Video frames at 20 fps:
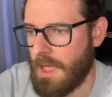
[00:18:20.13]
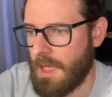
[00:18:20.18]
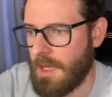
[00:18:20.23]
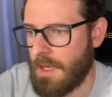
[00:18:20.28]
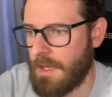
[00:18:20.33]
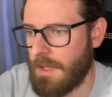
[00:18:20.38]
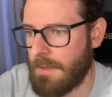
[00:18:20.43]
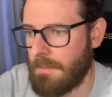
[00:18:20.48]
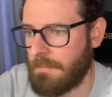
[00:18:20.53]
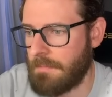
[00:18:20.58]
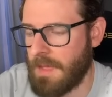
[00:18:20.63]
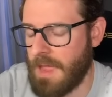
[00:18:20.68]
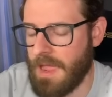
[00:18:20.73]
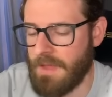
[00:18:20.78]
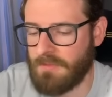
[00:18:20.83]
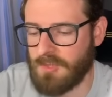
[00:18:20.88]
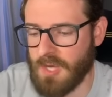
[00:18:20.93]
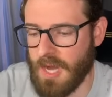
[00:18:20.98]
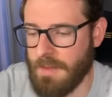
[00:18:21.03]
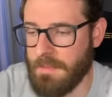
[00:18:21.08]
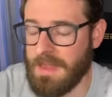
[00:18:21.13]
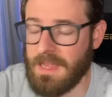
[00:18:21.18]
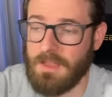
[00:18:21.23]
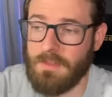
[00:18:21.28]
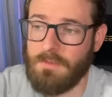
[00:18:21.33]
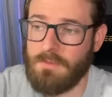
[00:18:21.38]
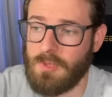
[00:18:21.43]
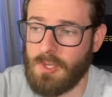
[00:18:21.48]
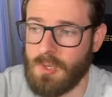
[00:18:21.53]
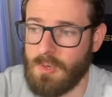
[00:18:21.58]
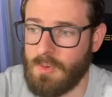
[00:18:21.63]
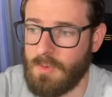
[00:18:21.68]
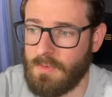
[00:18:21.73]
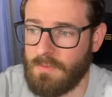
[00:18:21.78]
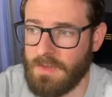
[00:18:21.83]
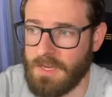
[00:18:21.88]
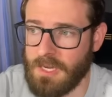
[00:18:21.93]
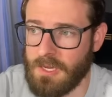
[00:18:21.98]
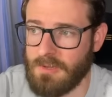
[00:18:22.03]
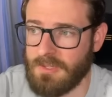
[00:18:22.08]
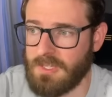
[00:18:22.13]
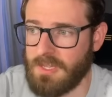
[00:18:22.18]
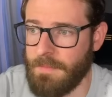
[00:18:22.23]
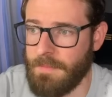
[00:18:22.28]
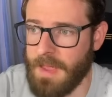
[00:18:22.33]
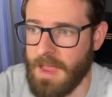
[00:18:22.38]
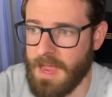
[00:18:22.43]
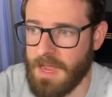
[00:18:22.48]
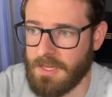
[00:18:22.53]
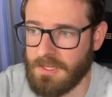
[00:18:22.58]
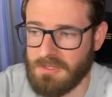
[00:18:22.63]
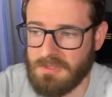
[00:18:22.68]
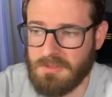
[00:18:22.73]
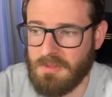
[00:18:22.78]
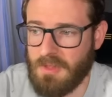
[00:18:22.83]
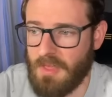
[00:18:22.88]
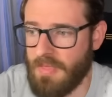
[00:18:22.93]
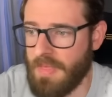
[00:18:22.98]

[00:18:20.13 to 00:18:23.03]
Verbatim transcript: I've tried making Vue videos in the past.